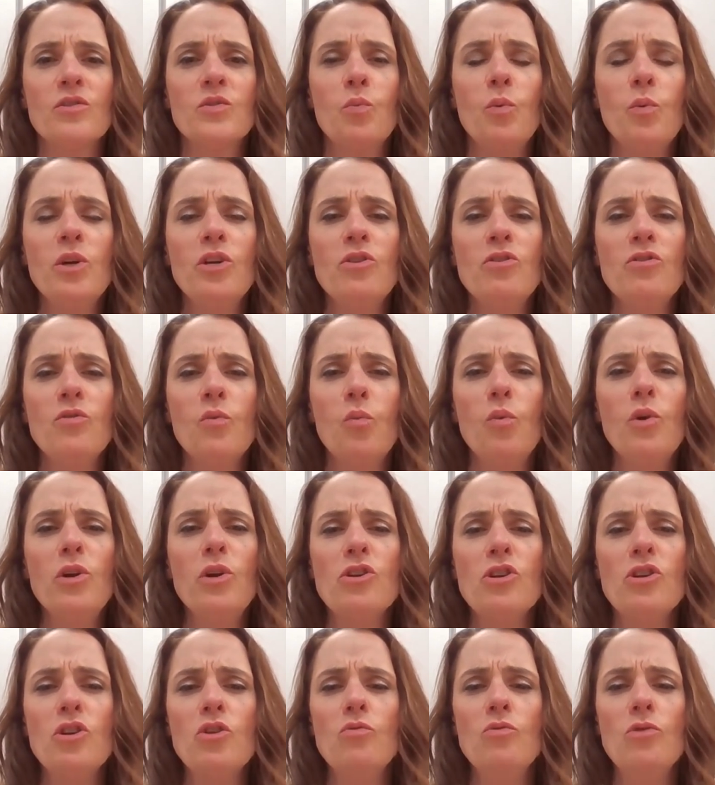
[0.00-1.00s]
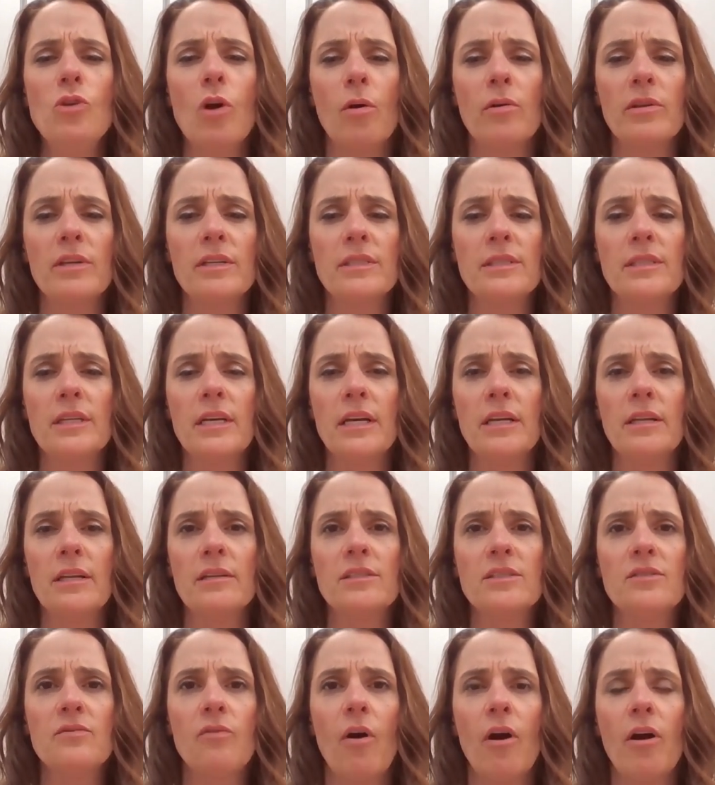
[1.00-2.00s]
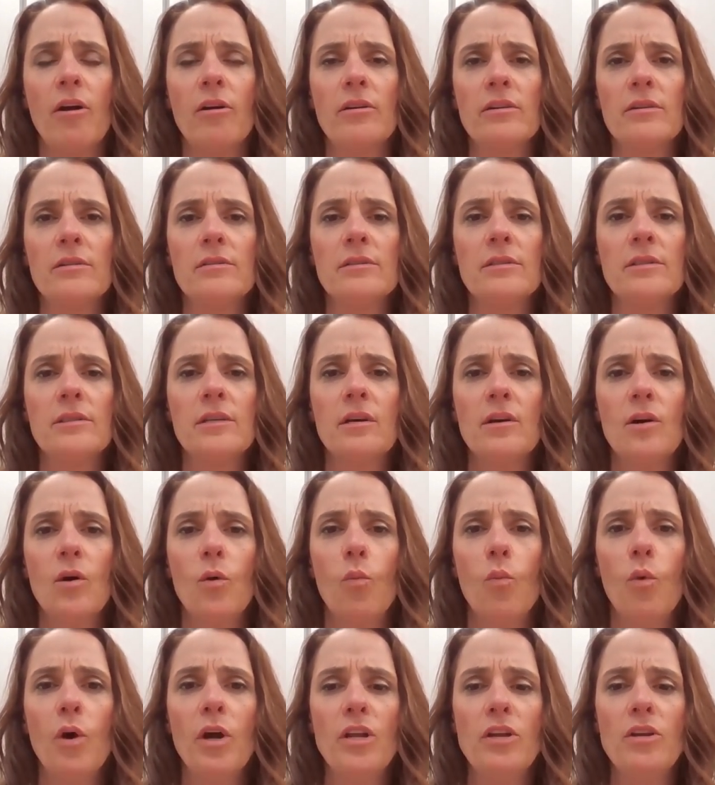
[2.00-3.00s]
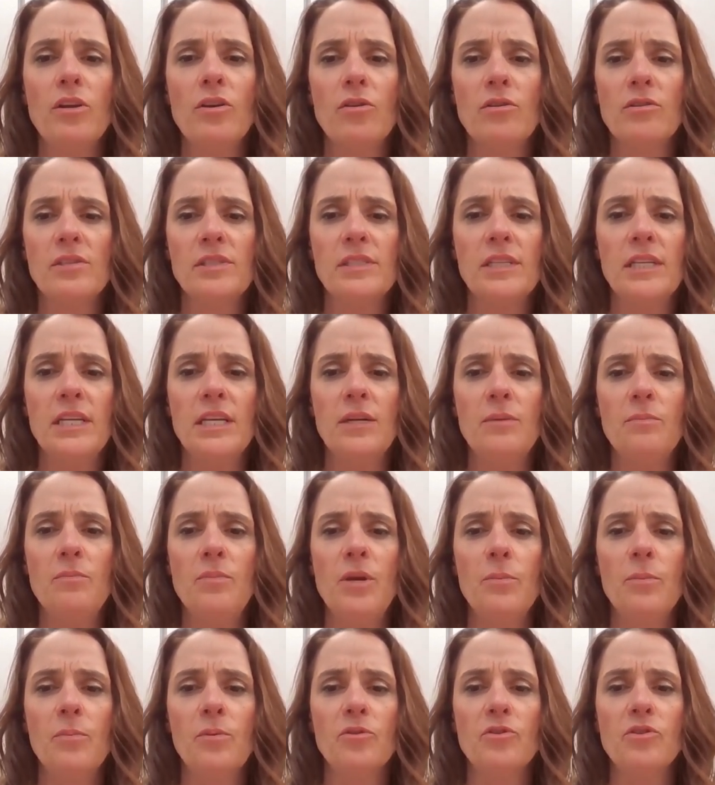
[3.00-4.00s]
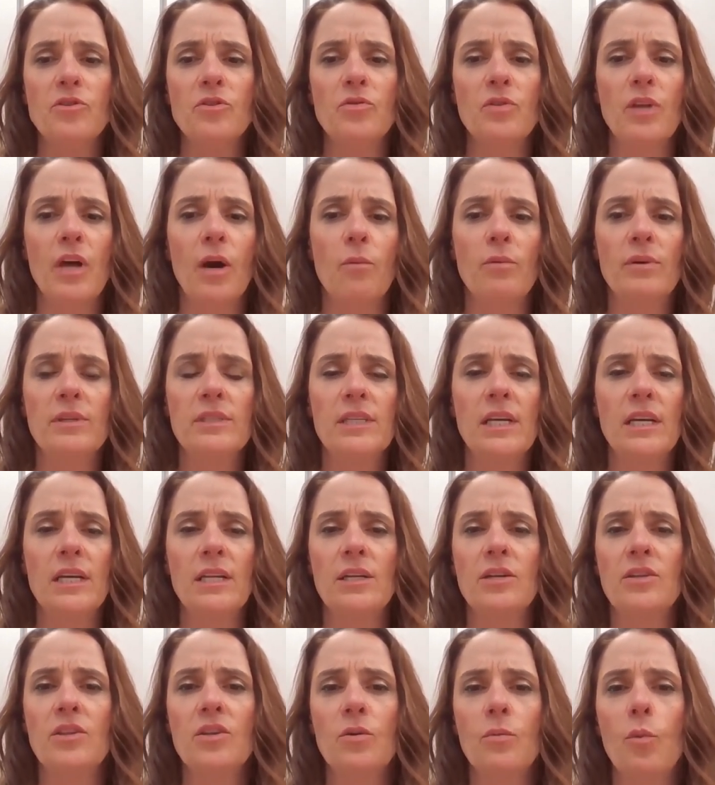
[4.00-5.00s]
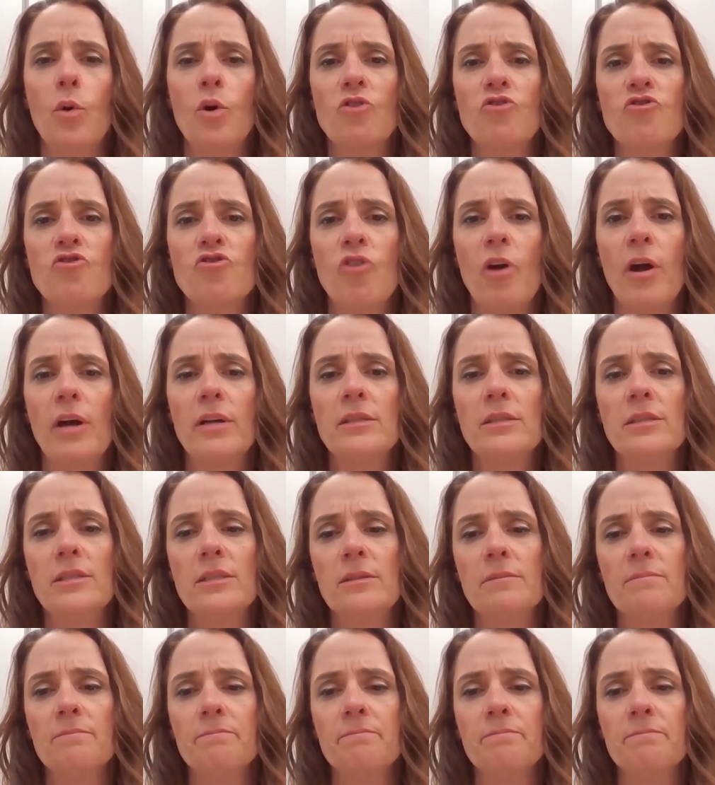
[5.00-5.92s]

what are you noticing as far as what you're seeing people do that would say that they're more stressed?